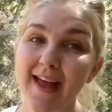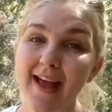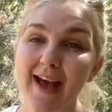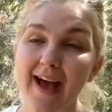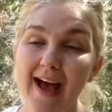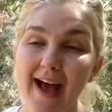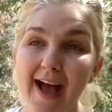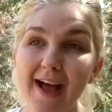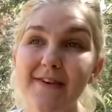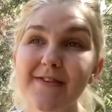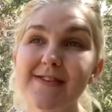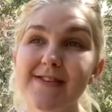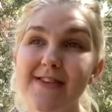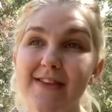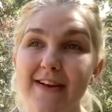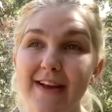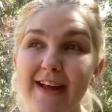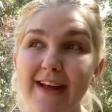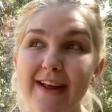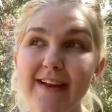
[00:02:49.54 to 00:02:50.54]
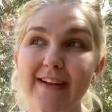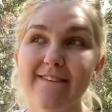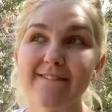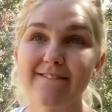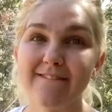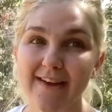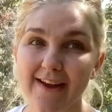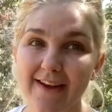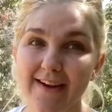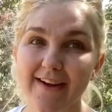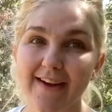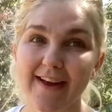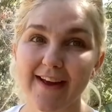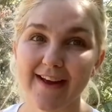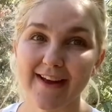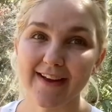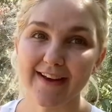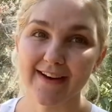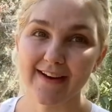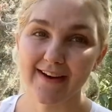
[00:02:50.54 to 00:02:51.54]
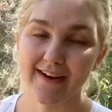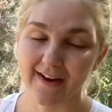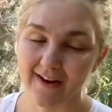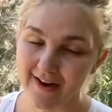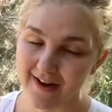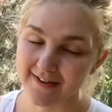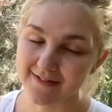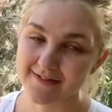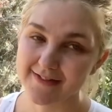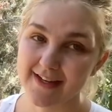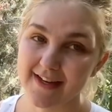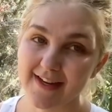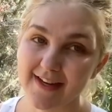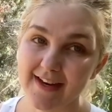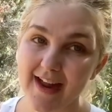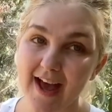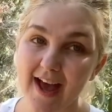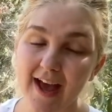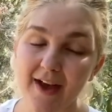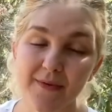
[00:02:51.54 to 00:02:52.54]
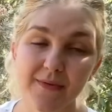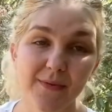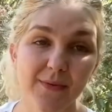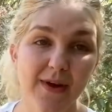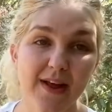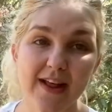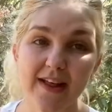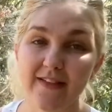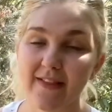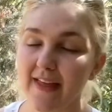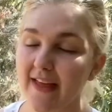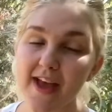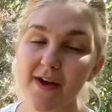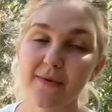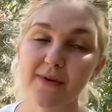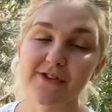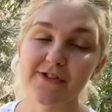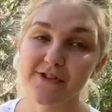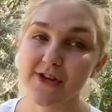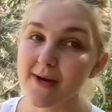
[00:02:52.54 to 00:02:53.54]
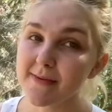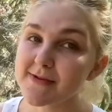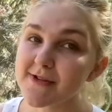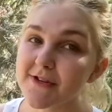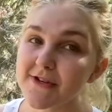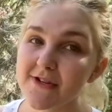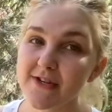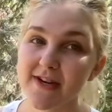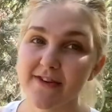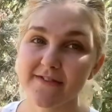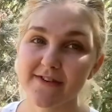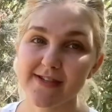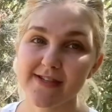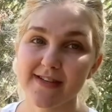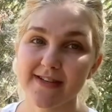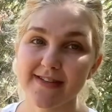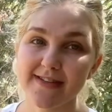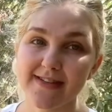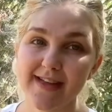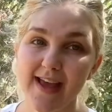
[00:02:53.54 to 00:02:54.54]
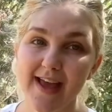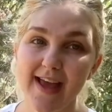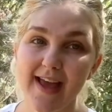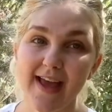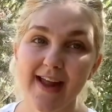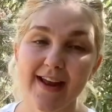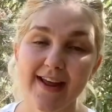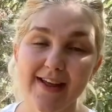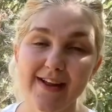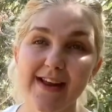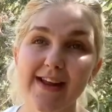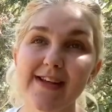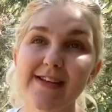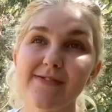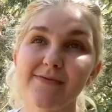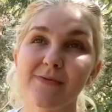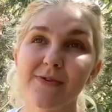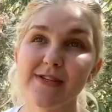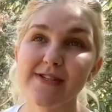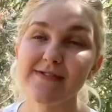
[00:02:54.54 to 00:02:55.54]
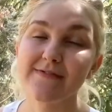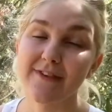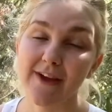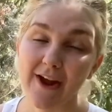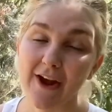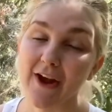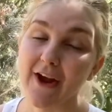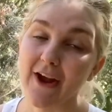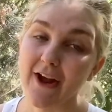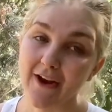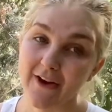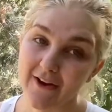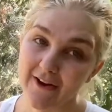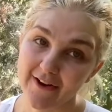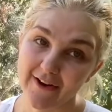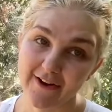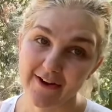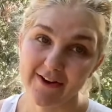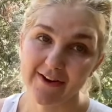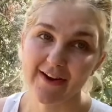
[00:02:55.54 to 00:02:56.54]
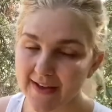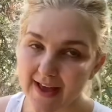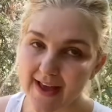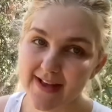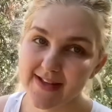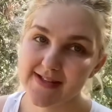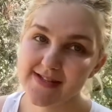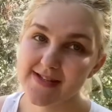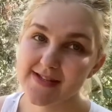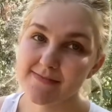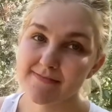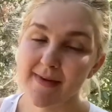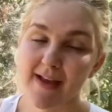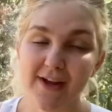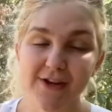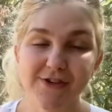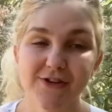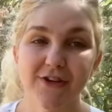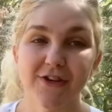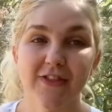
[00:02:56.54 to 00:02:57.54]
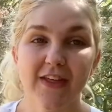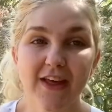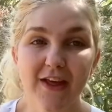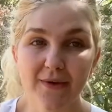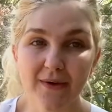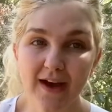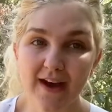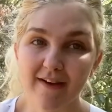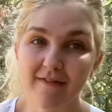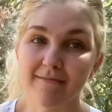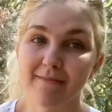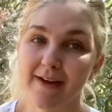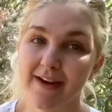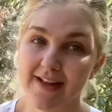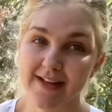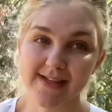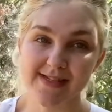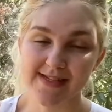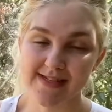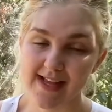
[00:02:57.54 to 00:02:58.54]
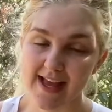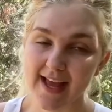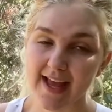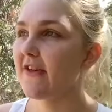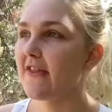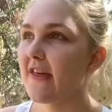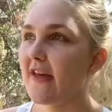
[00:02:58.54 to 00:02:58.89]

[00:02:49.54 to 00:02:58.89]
I was looking very often. I went job searching every single day, and it was very hard. Yes, make sure that you have money saved.